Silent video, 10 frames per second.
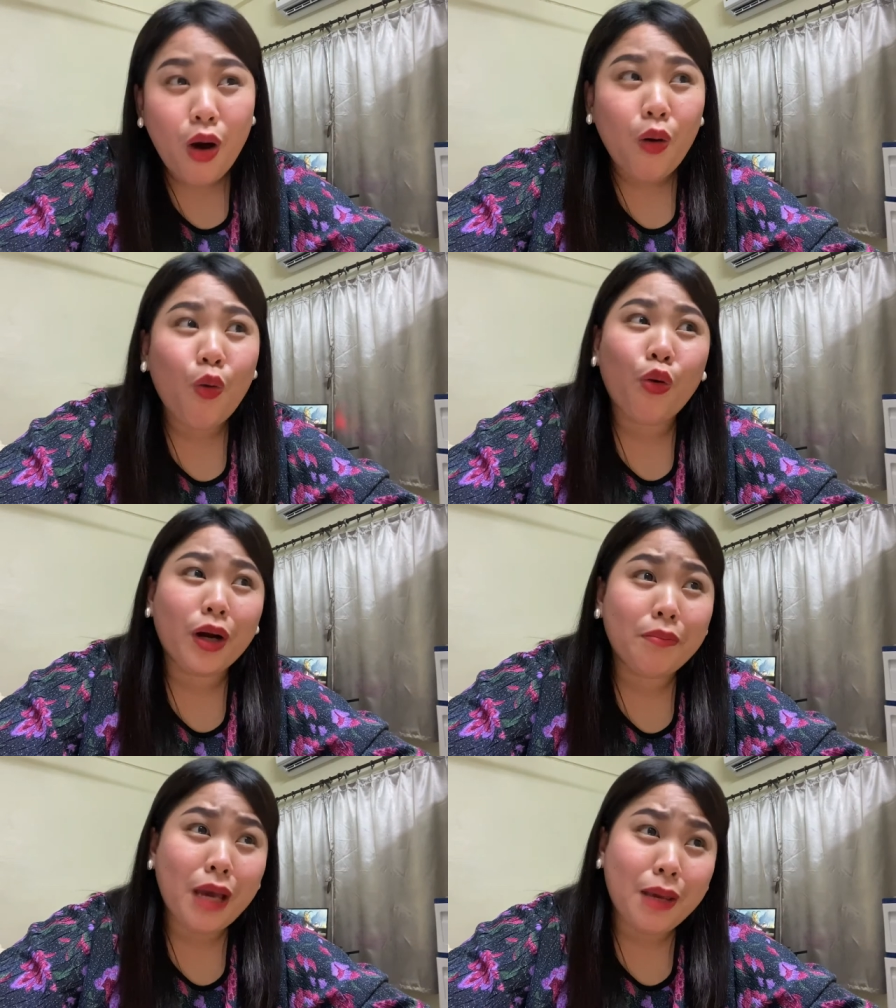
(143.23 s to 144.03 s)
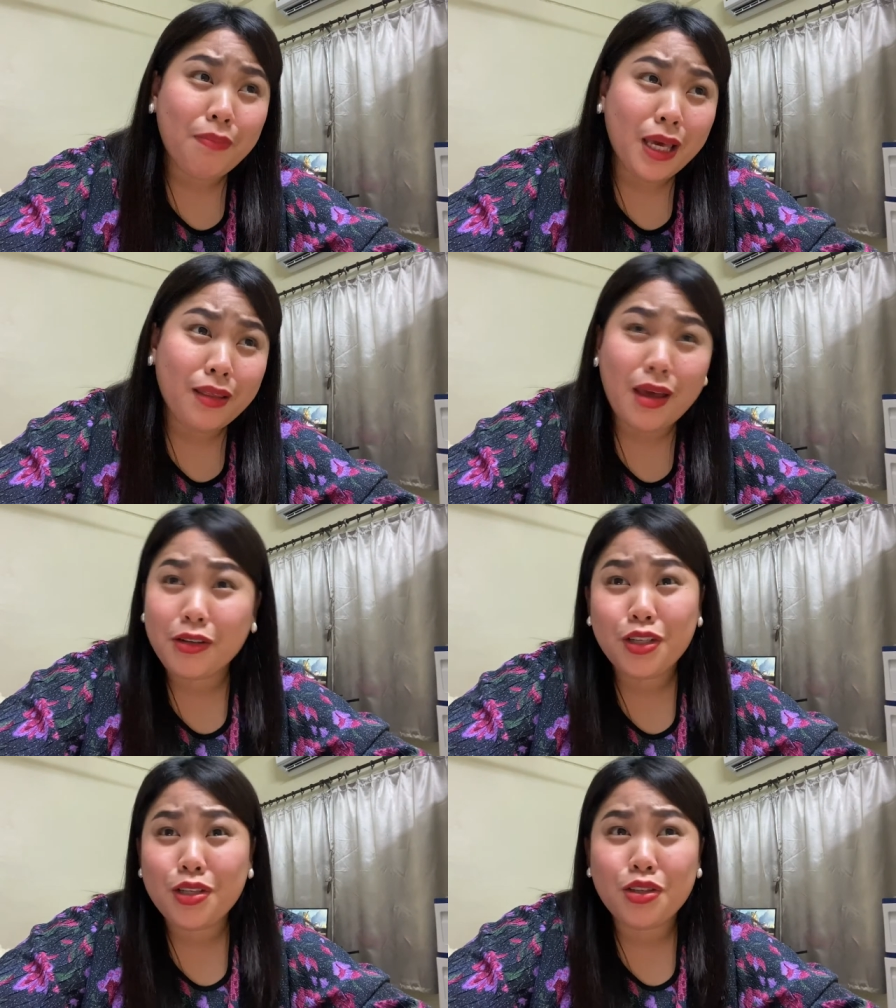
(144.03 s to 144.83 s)
Or maybe they're
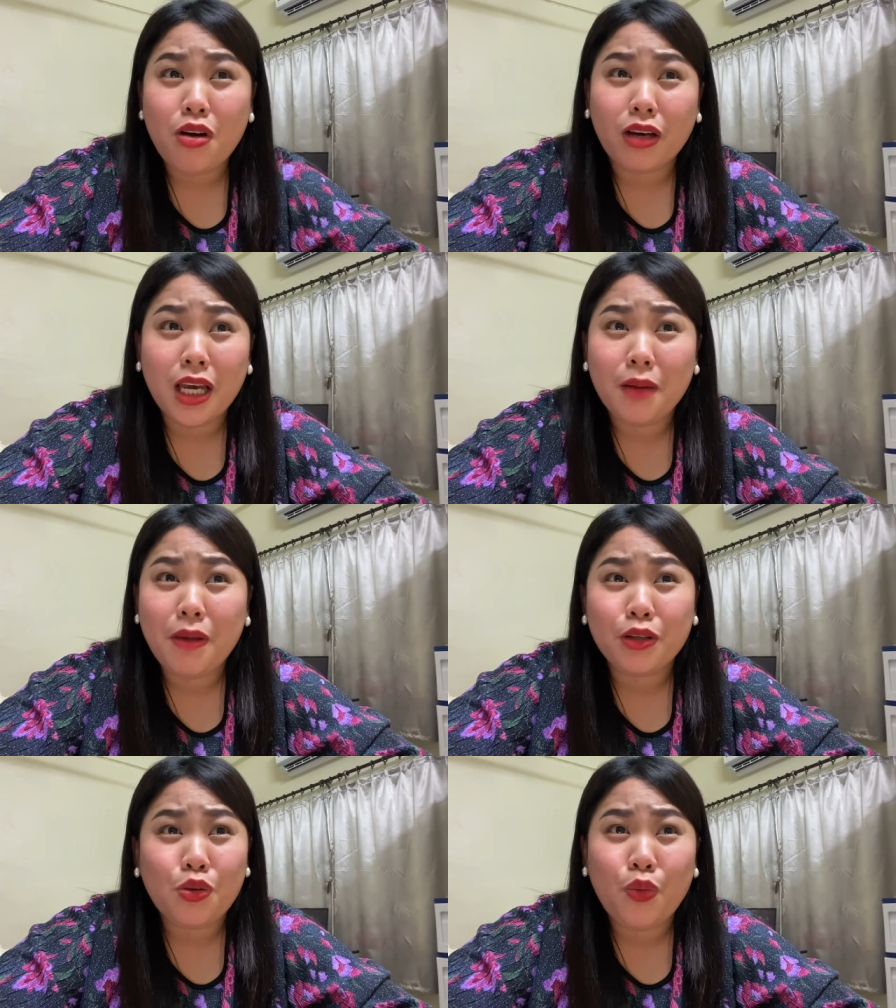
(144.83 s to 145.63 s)
just talking about